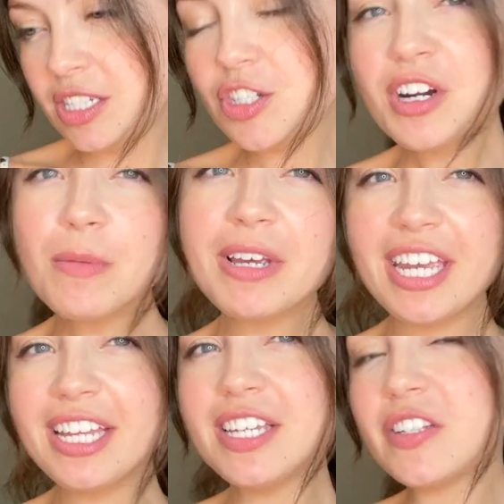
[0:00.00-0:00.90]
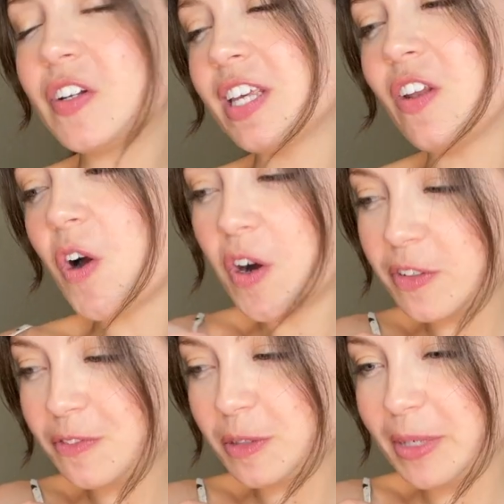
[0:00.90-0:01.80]
String bikinis are a little hard
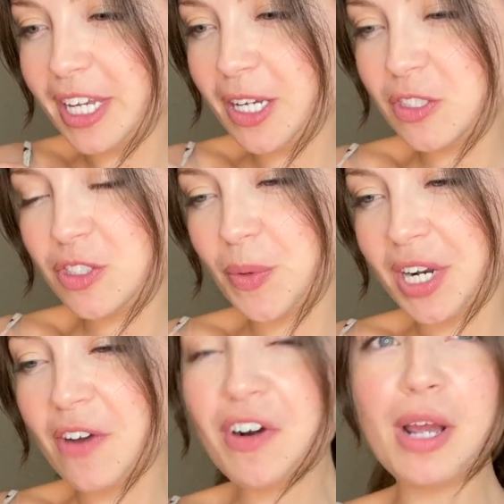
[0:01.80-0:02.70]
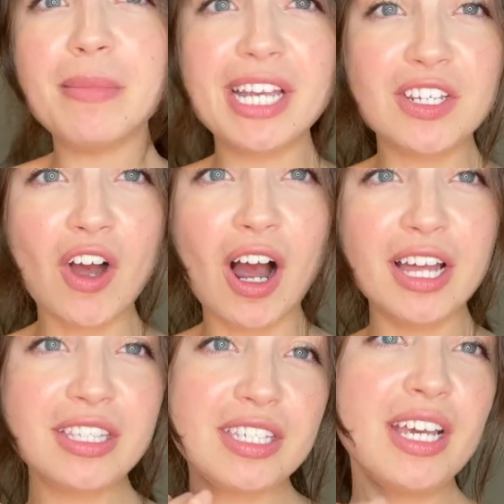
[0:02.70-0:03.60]
for me, so whenever I make
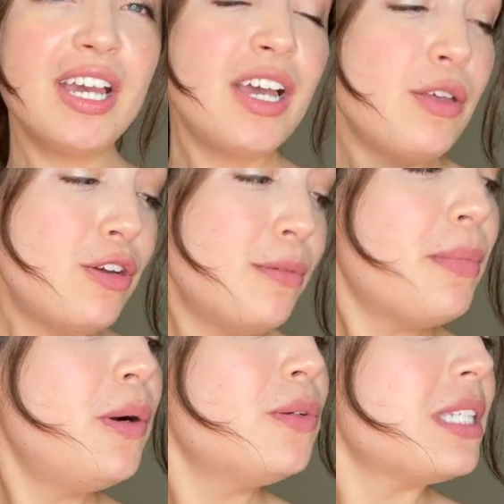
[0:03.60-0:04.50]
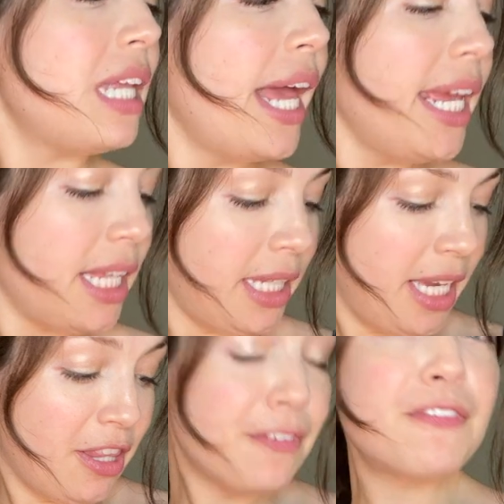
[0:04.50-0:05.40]
knots, they're most likely
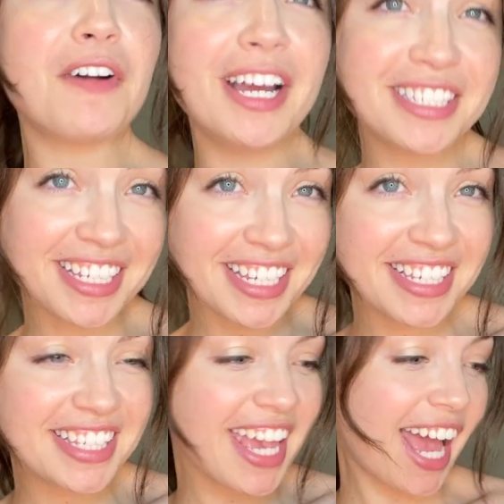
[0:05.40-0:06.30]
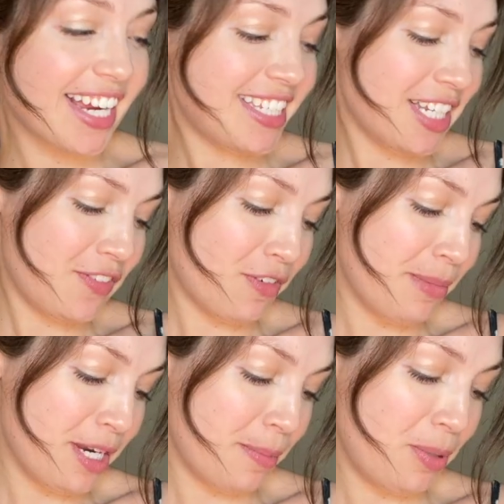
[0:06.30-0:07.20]
in the front and easy access for
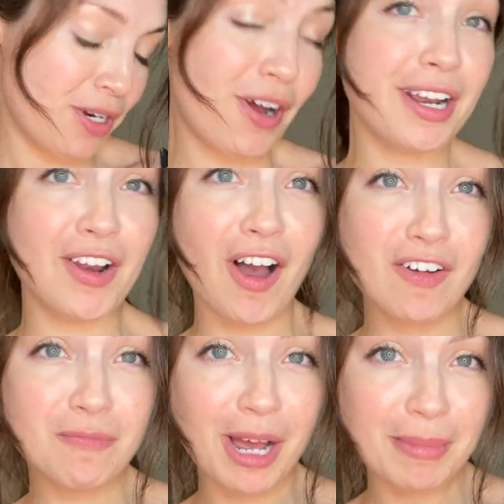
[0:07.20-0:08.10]
me to put on and off by